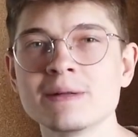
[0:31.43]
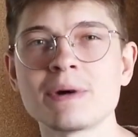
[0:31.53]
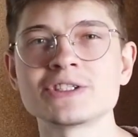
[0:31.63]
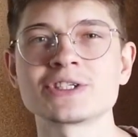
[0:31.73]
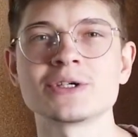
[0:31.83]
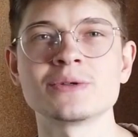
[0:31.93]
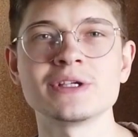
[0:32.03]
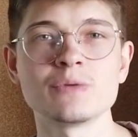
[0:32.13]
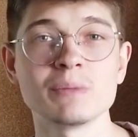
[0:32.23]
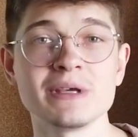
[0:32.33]
In Moscow
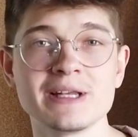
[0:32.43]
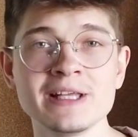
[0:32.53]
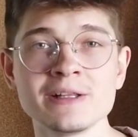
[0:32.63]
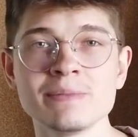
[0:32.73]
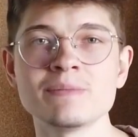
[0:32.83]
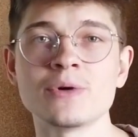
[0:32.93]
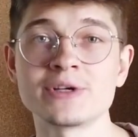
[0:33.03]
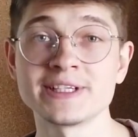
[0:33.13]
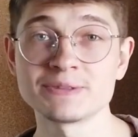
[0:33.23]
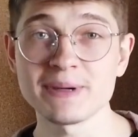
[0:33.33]
it will be a little bit
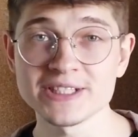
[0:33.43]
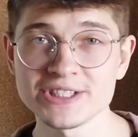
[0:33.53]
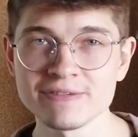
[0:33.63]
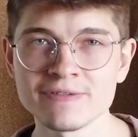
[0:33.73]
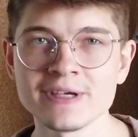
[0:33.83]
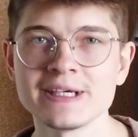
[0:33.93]
more expensive,